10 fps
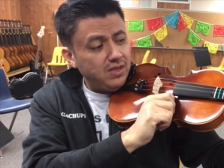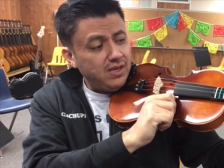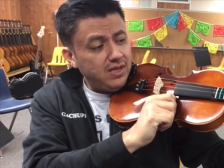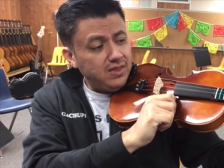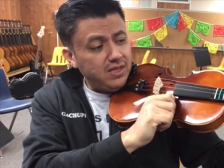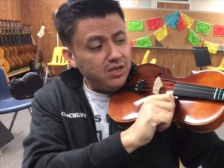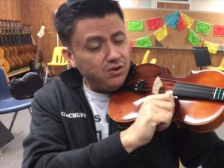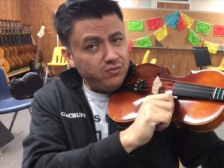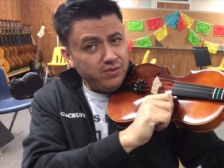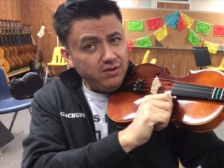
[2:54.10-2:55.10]
and then your
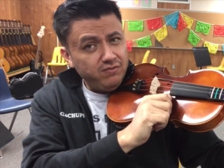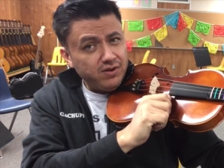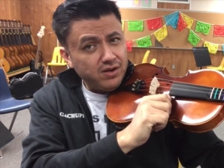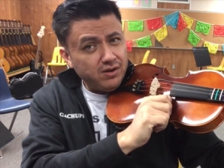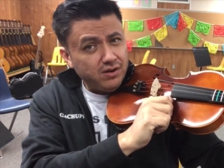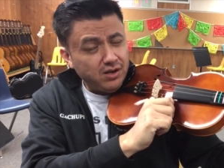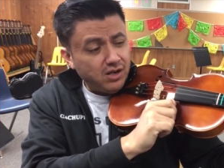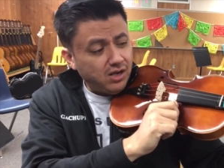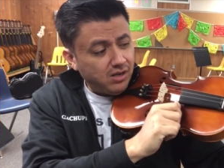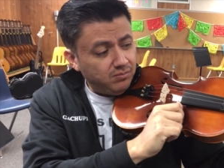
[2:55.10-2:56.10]
ring finger
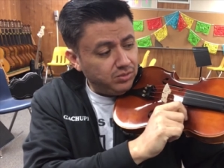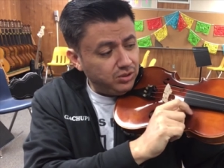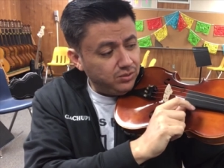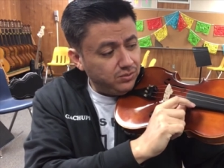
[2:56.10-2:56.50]
on blue.